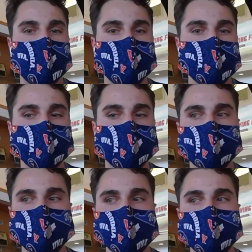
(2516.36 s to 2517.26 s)

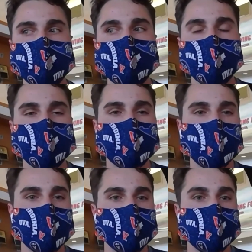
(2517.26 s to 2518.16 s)

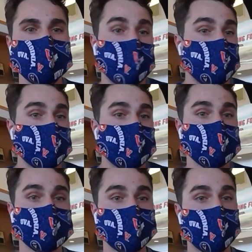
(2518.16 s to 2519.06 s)
But
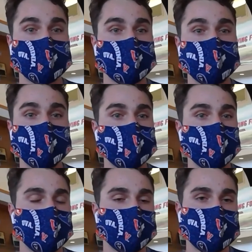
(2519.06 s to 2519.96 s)
NPR is publicly
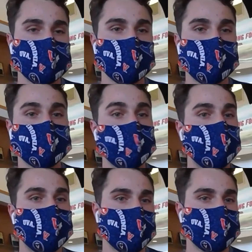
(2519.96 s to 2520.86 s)
funded, like there's and
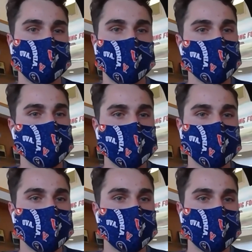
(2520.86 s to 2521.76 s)
like
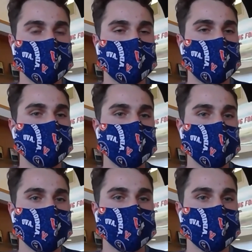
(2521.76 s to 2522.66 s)
donation-based funding as
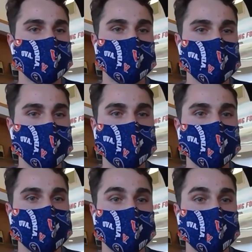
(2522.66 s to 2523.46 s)
well. There's